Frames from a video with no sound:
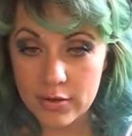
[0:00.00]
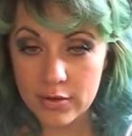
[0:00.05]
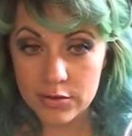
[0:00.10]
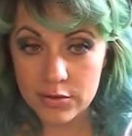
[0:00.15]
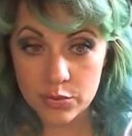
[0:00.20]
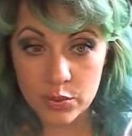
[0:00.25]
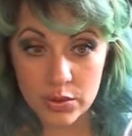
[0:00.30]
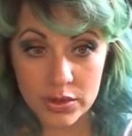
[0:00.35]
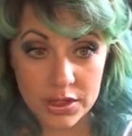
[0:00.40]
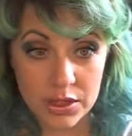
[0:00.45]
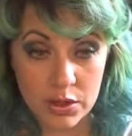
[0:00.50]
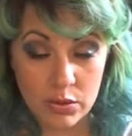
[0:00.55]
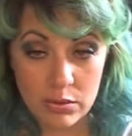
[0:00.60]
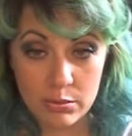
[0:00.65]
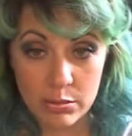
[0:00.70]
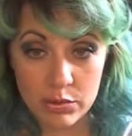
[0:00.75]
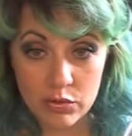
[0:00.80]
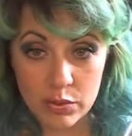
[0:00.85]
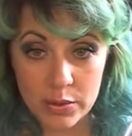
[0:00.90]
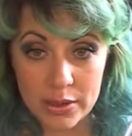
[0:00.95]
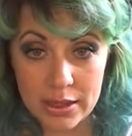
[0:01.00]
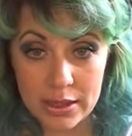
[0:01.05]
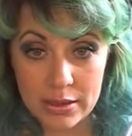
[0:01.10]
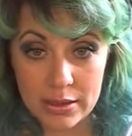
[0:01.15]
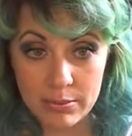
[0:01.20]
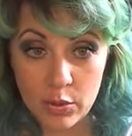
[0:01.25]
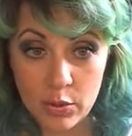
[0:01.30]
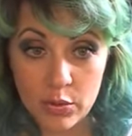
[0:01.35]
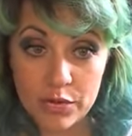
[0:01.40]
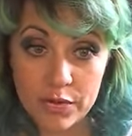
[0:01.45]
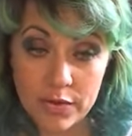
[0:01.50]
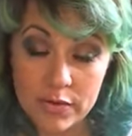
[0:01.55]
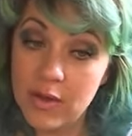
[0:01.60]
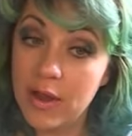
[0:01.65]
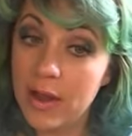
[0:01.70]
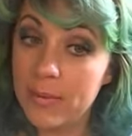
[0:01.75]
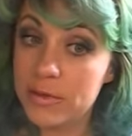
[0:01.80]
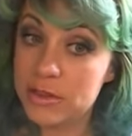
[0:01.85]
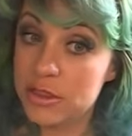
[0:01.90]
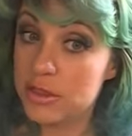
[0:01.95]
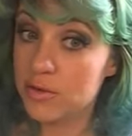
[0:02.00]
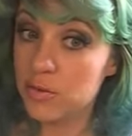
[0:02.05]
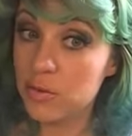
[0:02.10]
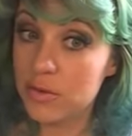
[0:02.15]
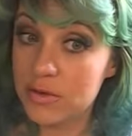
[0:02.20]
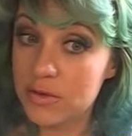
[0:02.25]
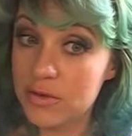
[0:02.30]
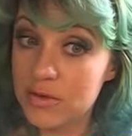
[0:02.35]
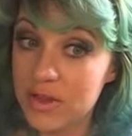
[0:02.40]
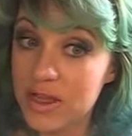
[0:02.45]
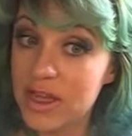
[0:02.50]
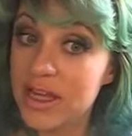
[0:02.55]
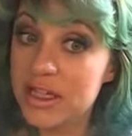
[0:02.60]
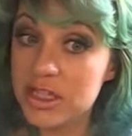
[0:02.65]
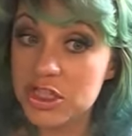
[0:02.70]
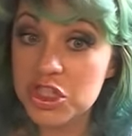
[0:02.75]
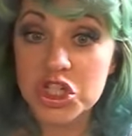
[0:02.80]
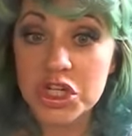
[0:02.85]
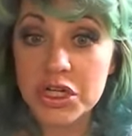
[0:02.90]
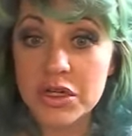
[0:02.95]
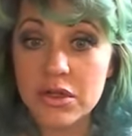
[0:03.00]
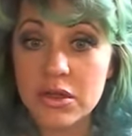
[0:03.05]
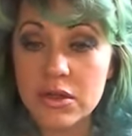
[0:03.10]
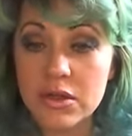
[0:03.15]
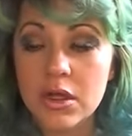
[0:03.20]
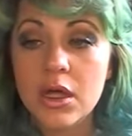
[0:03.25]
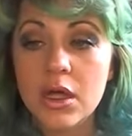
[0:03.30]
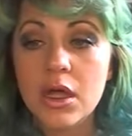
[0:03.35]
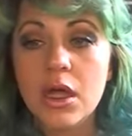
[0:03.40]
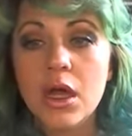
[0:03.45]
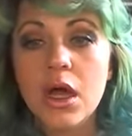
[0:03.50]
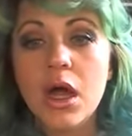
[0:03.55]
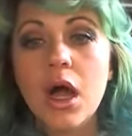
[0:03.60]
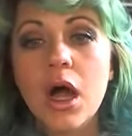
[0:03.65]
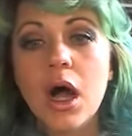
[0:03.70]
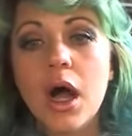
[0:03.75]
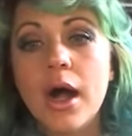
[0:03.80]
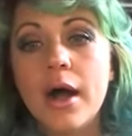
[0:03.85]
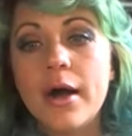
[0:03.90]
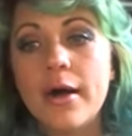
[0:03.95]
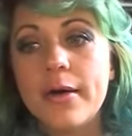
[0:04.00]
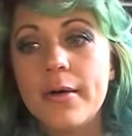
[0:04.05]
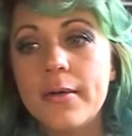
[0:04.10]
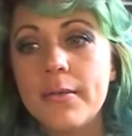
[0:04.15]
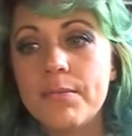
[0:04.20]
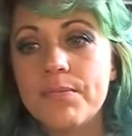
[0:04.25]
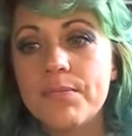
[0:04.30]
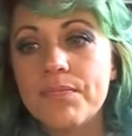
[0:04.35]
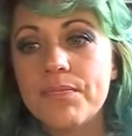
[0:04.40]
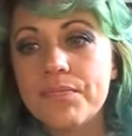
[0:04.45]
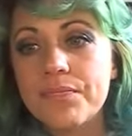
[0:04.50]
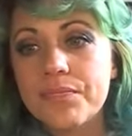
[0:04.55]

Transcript: There's really no in between. Most of the time it just wants to eat and chill. Um,